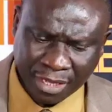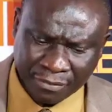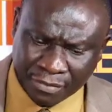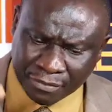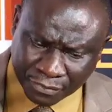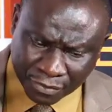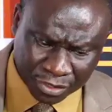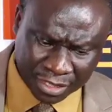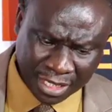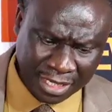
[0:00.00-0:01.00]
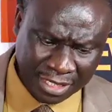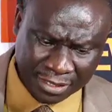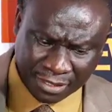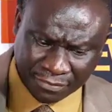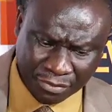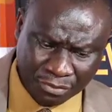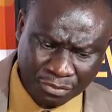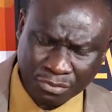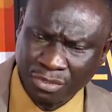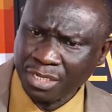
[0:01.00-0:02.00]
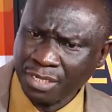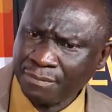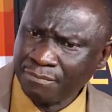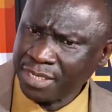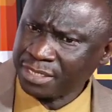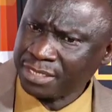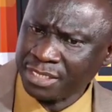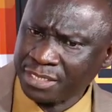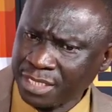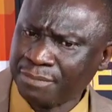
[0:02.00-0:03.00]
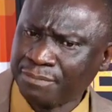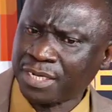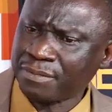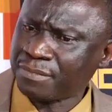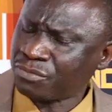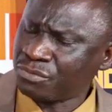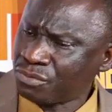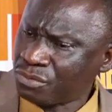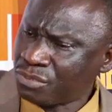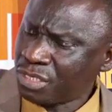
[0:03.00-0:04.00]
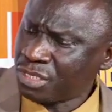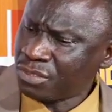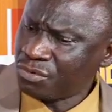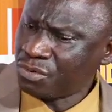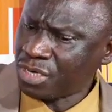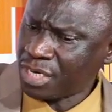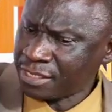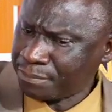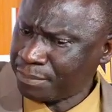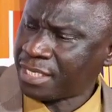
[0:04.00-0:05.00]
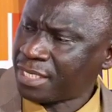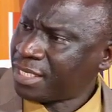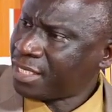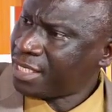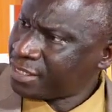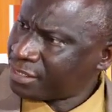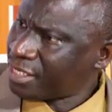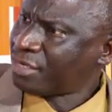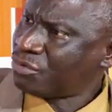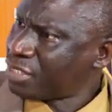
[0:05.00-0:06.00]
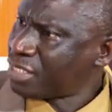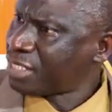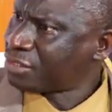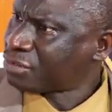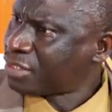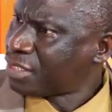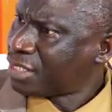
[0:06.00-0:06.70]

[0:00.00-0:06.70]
Even funds that are given to ministries and departments to go and spend, there is aid coordination.